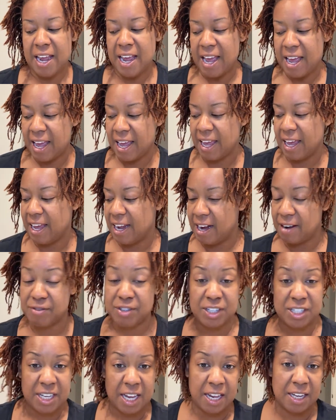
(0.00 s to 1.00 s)
and I've
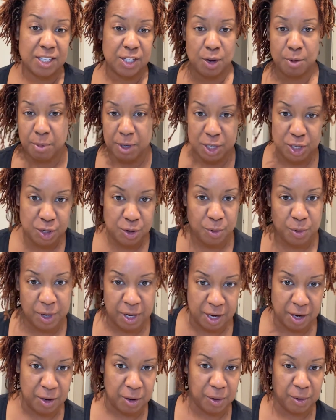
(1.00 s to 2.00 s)
just had so much going
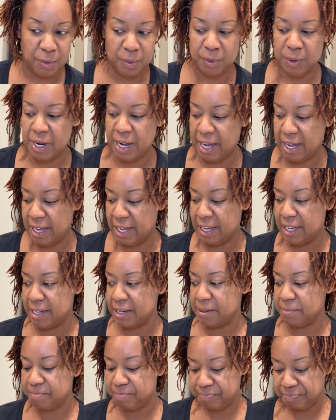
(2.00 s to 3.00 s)
on.
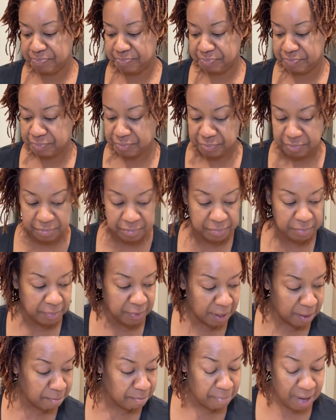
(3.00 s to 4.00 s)
And
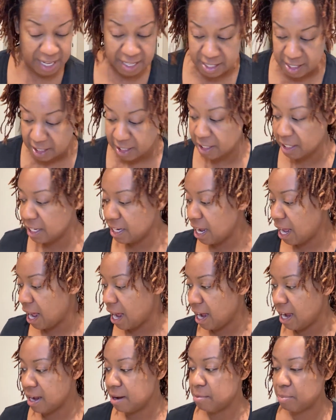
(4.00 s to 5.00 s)
basically,
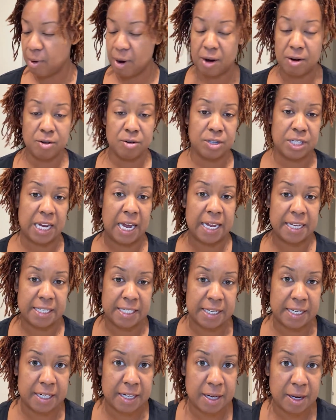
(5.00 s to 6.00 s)
I am
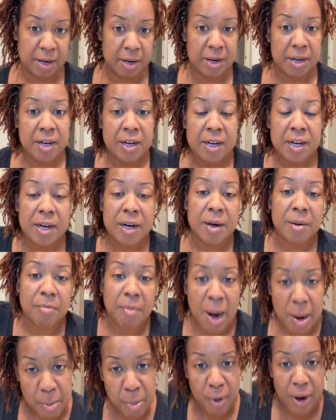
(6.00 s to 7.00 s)
prioritizing
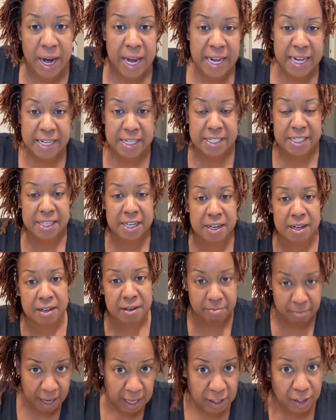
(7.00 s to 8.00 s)
my brand,
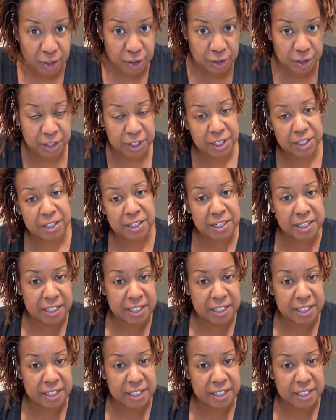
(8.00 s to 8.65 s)
my look,